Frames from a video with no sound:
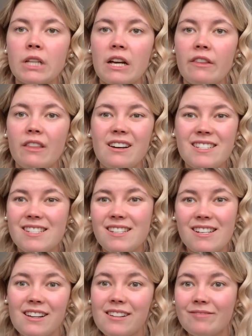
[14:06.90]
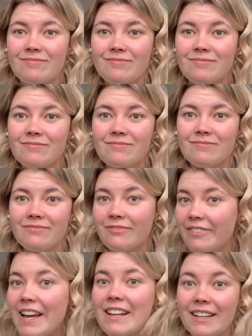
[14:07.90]
that's that.
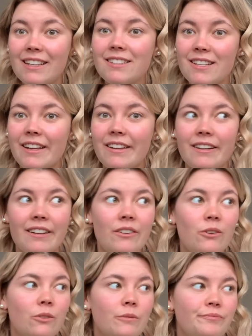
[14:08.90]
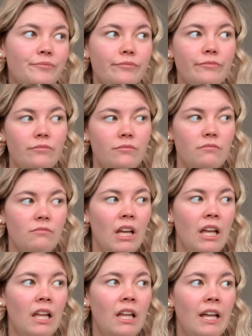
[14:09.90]
Very exciting, I know.
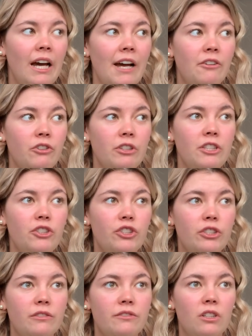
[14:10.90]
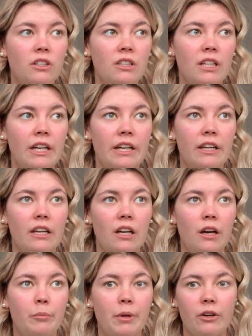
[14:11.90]
I really should have done like
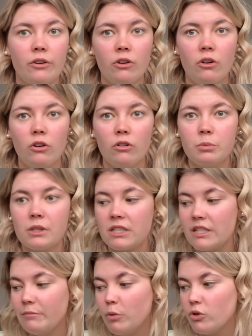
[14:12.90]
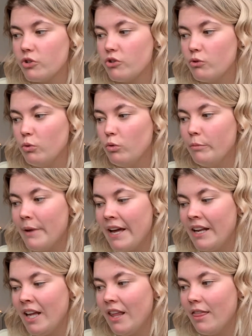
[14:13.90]
a bigger haul because I've bought so
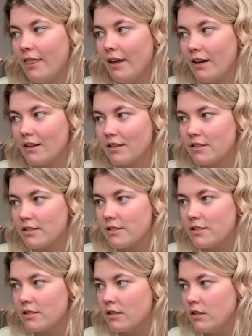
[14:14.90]
many things